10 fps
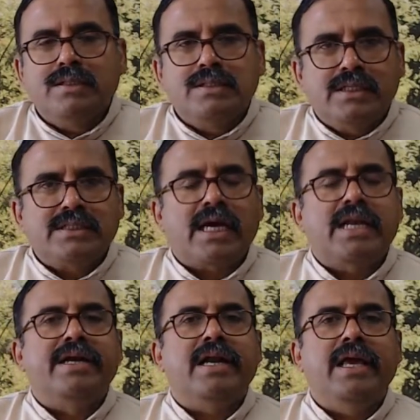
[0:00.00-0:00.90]
Sit
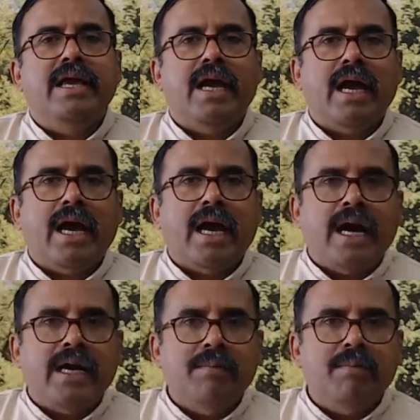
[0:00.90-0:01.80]
silently
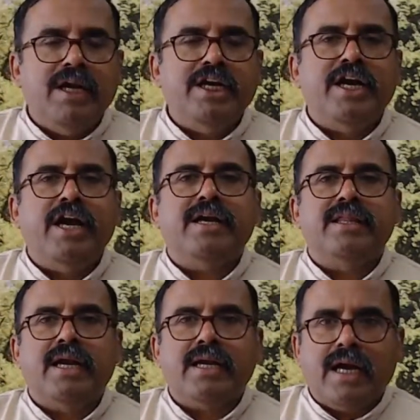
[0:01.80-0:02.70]
and
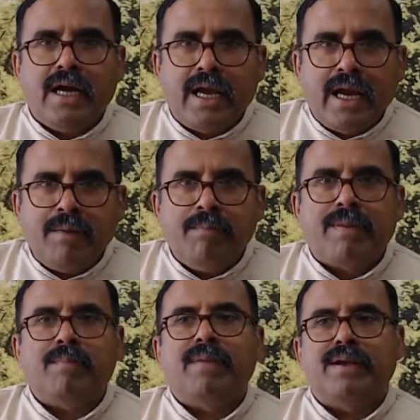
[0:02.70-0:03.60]
meditate that I am
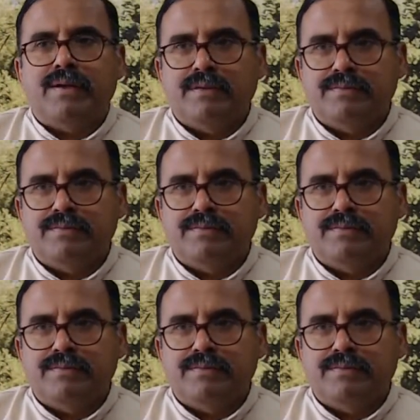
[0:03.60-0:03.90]
Brahman.